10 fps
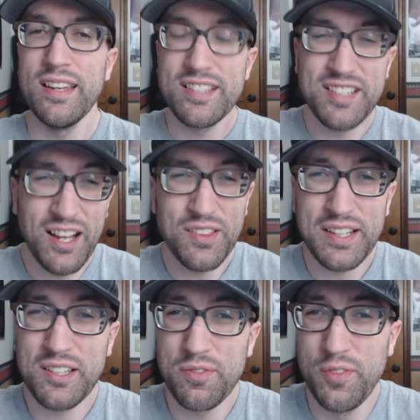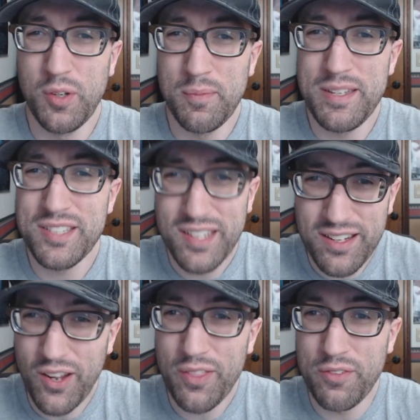It's not like the film isn't
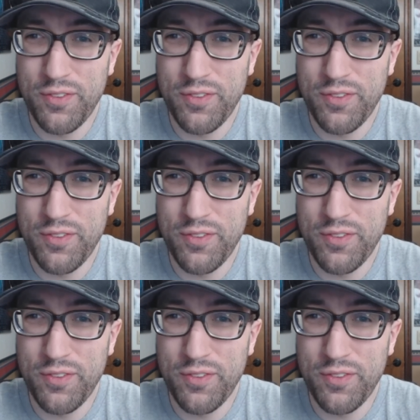in on the